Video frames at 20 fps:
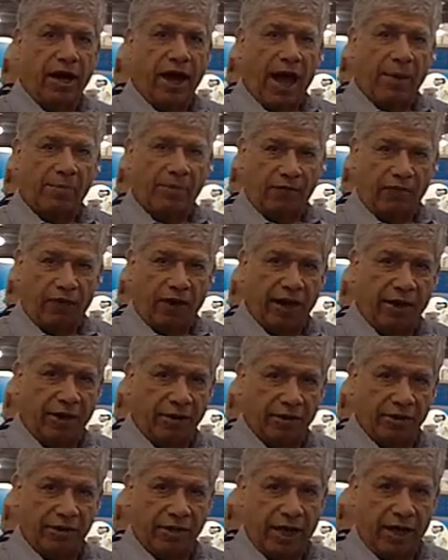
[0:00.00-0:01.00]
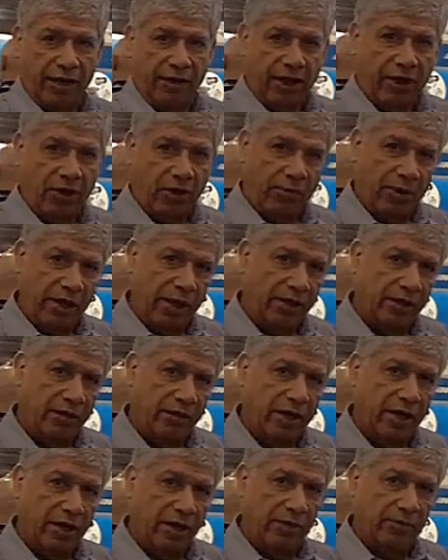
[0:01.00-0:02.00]
amplifiers that are being
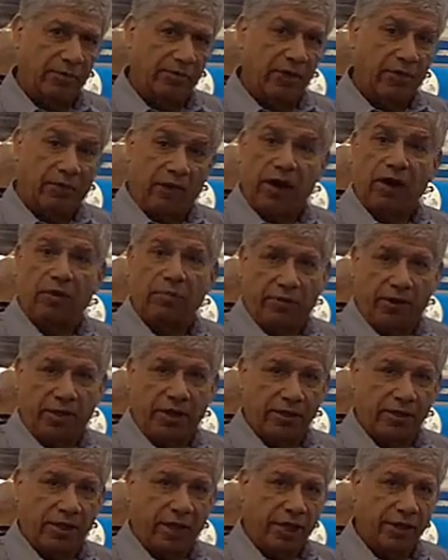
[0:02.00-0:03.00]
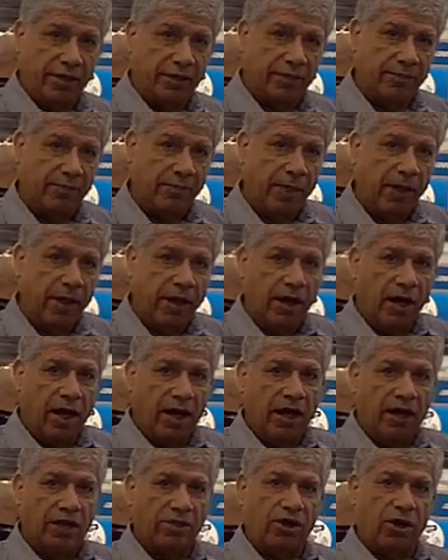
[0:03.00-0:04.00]
developed these days.
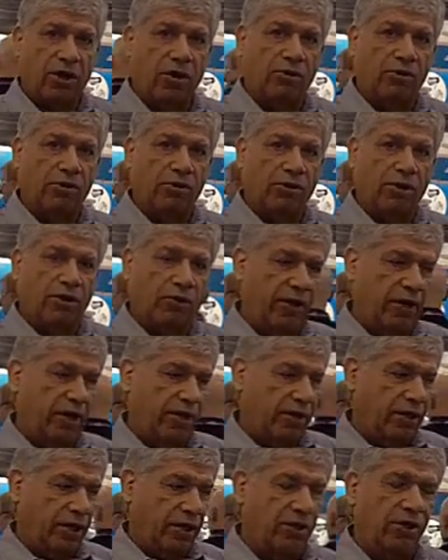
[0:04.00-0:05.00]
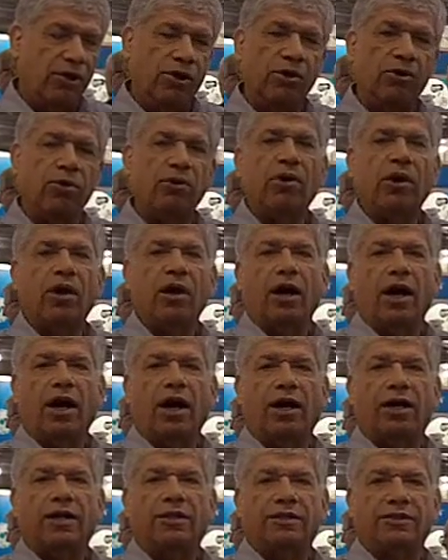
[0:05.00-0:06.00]
So the new,
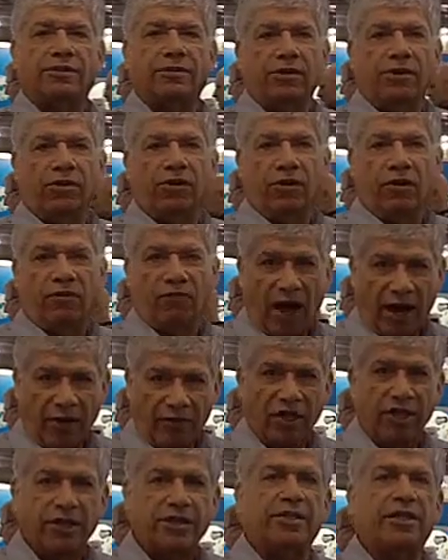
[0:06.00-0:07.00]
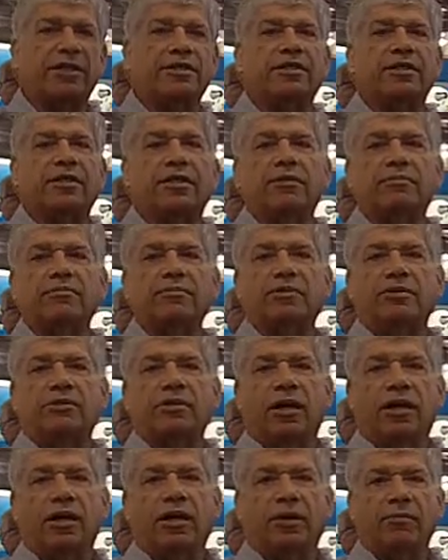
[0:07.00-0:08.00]
the 5G systems,
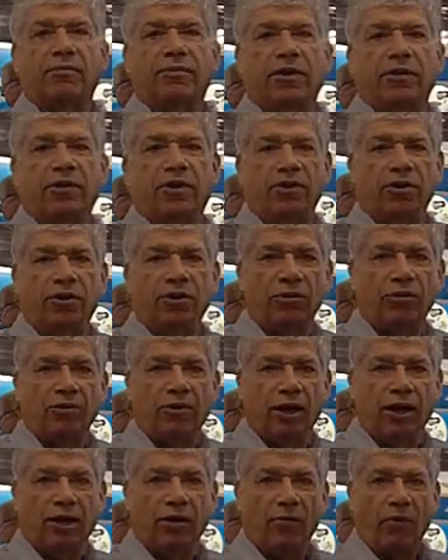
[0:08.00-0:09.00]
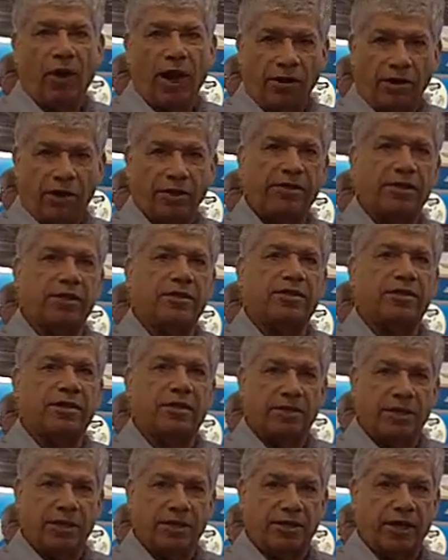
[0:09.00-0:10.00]
the new radar
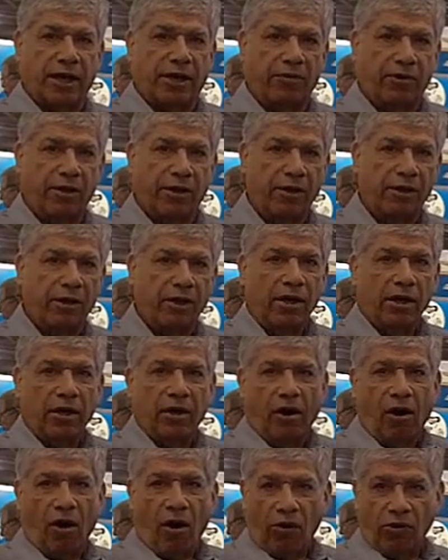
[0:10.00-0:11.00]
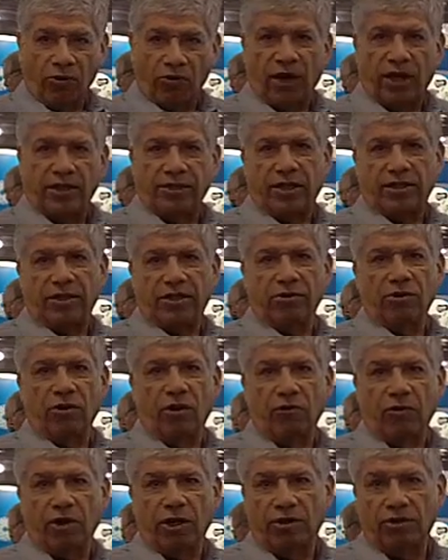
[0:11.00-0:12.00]
systems, etc., all transitioning
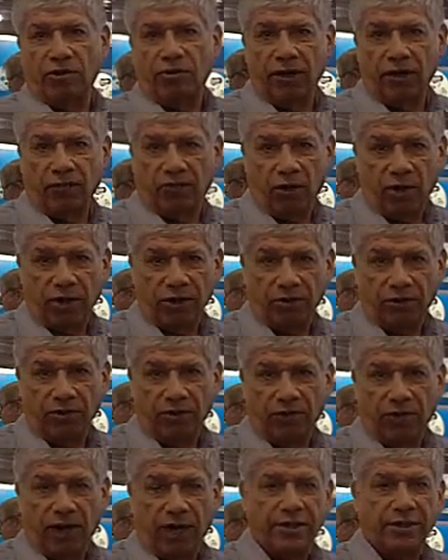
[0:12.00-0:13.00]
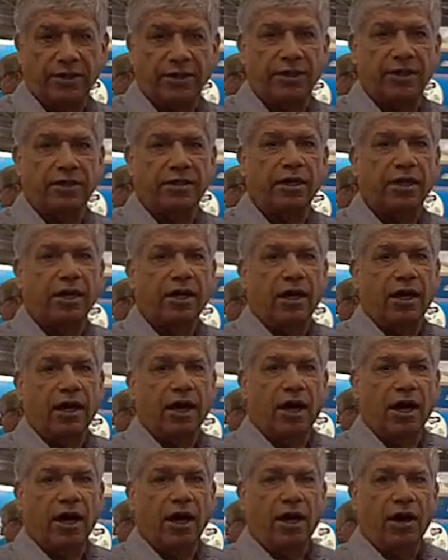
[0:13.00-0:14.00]
over into differential devices
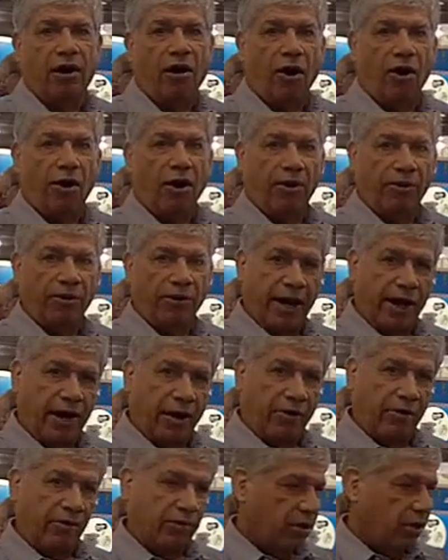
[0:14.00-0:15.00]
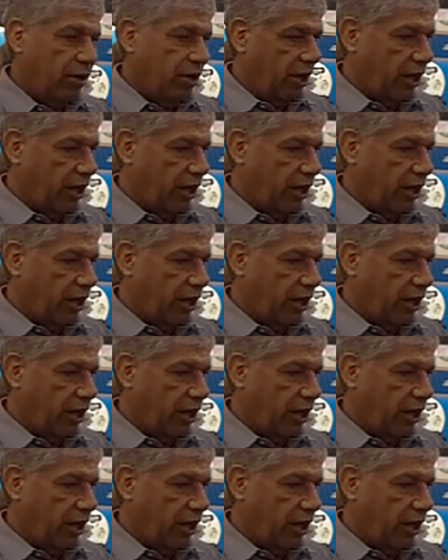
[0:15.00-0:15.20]
are now